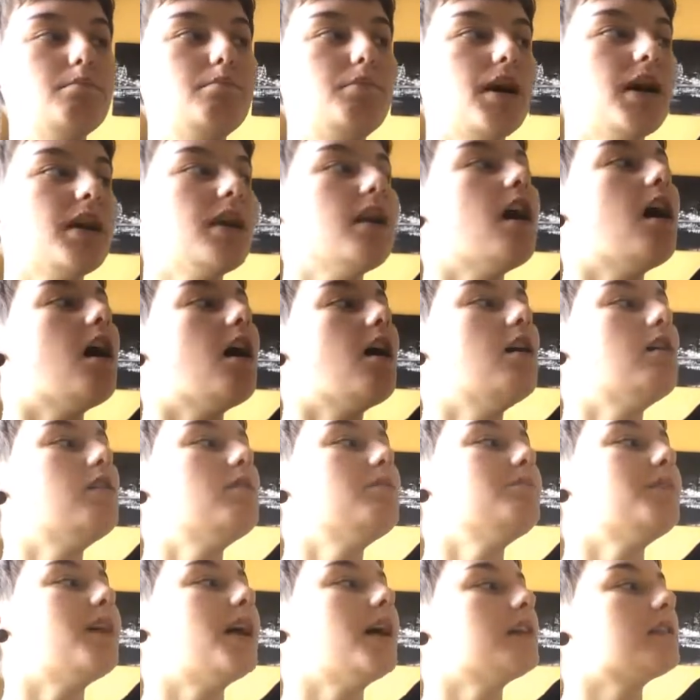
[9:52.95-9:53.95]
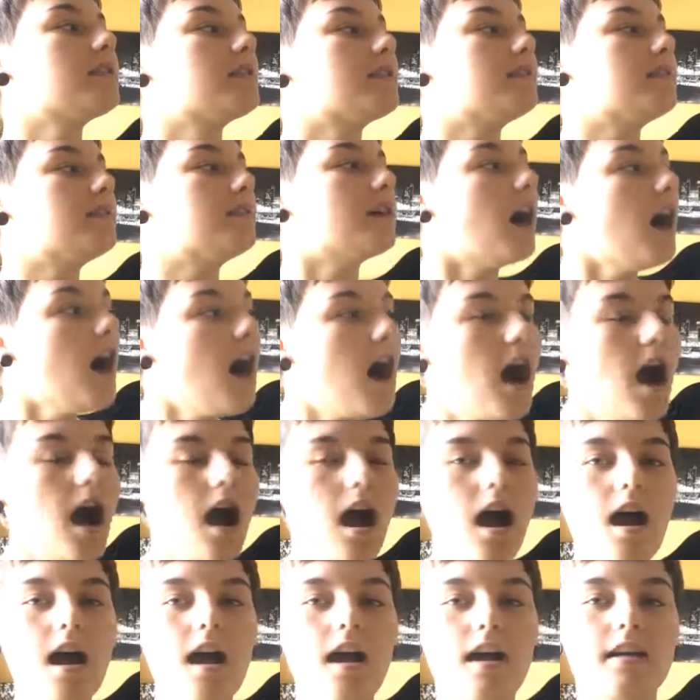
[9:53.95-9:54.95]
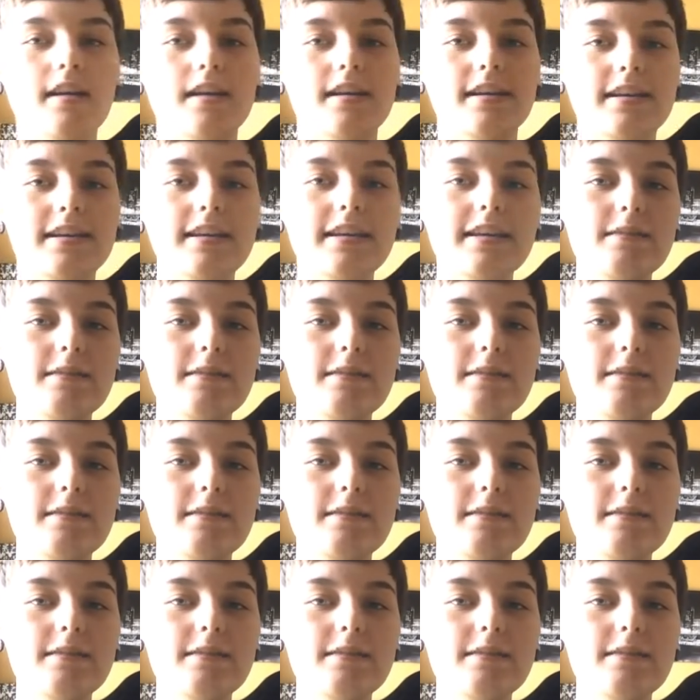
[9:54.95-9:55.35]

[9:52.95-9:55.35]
But oh my god,